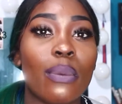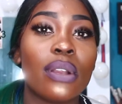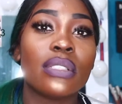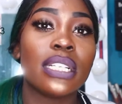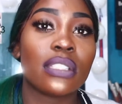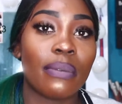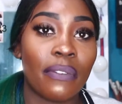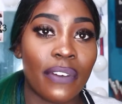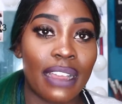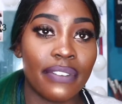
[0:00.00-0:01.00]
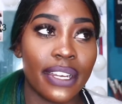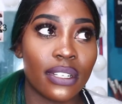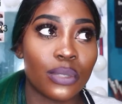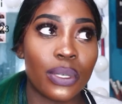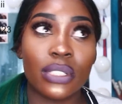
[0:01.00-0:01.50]
where do you see yourself in 5
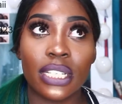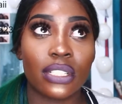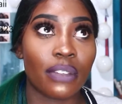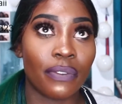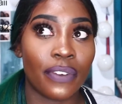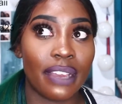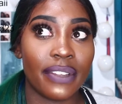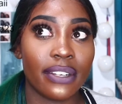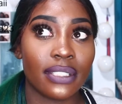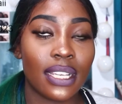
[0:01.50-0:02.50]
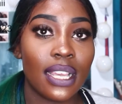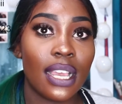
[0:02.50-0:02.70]
years? Where do you see yourself in 5 years?